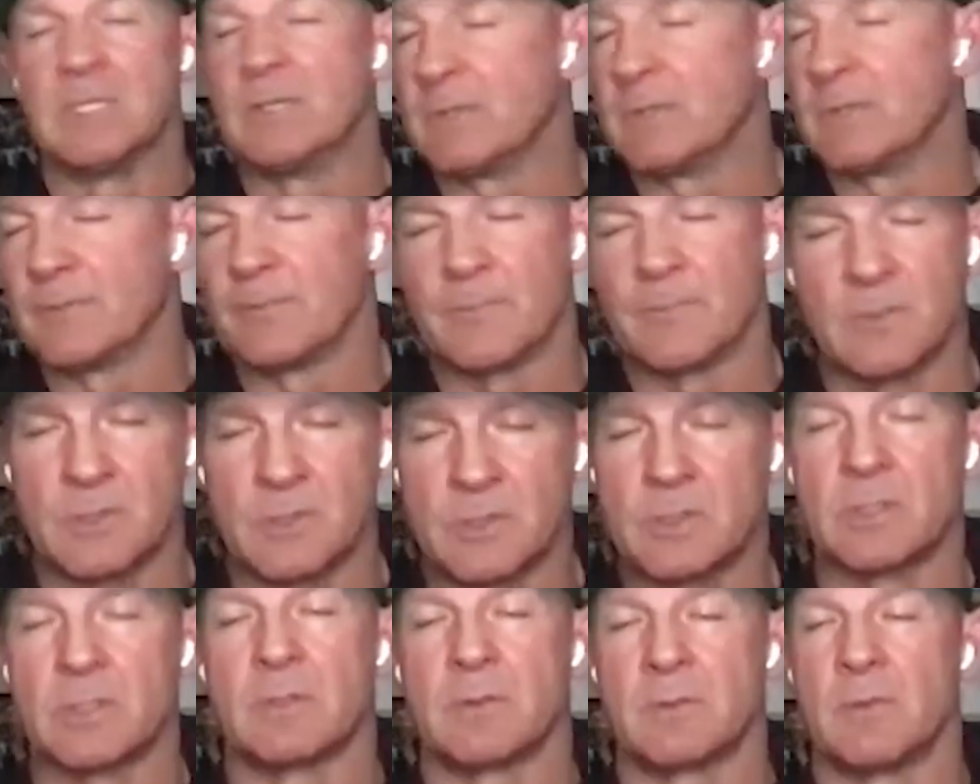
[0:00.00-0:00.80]
Now,
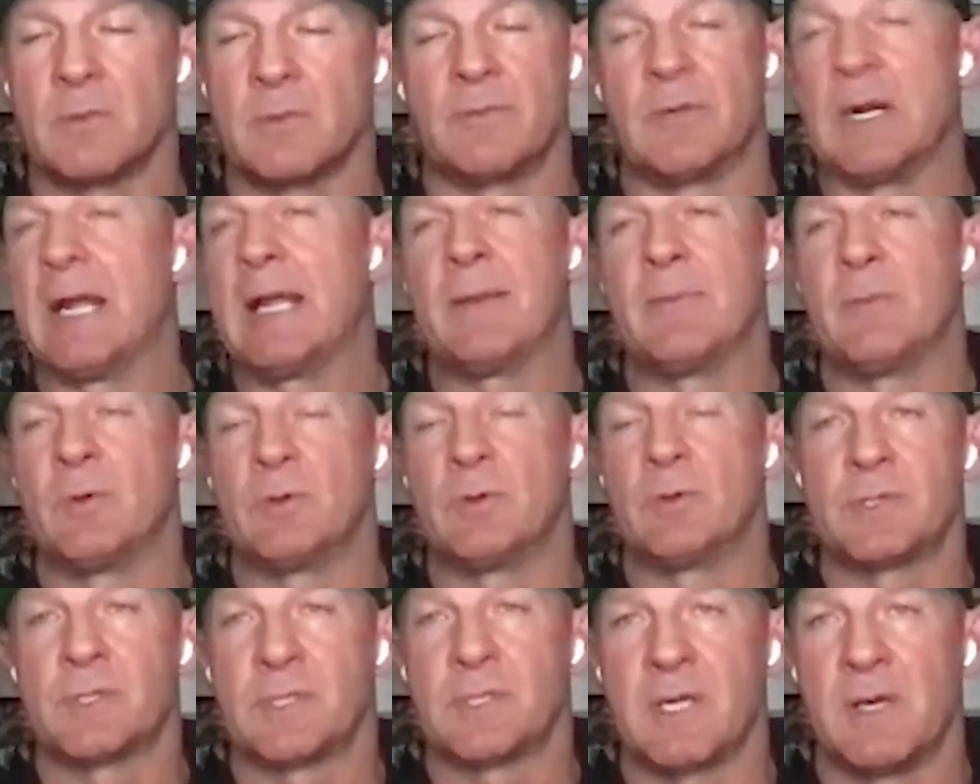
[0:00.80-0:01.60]
it's a variety of
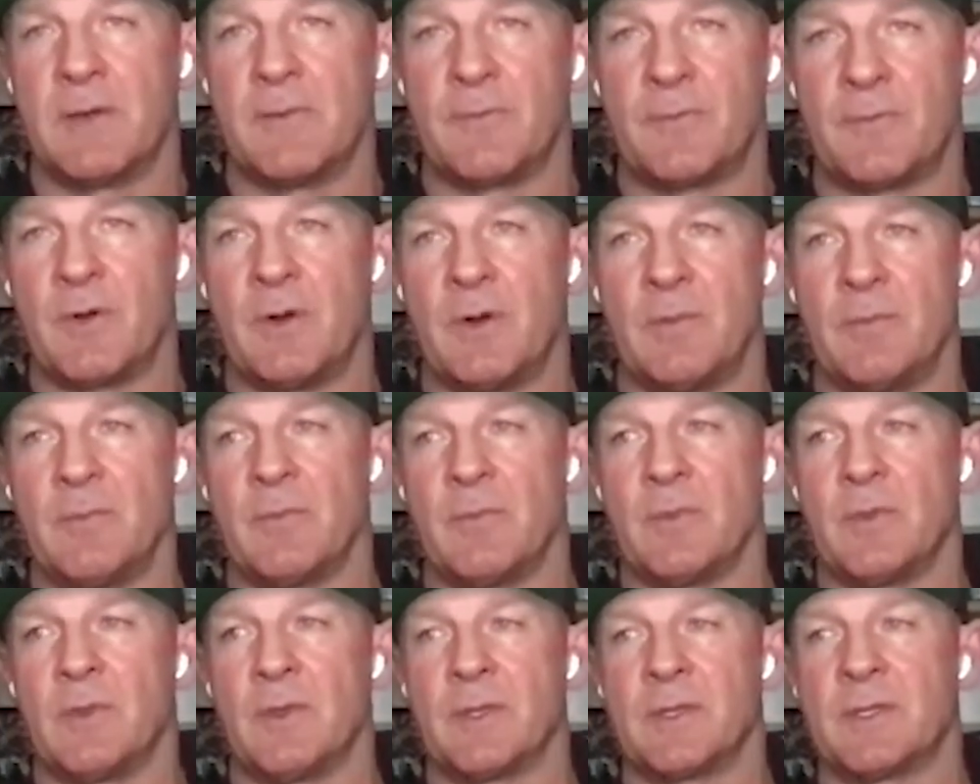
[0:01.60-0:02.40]
emotions that come from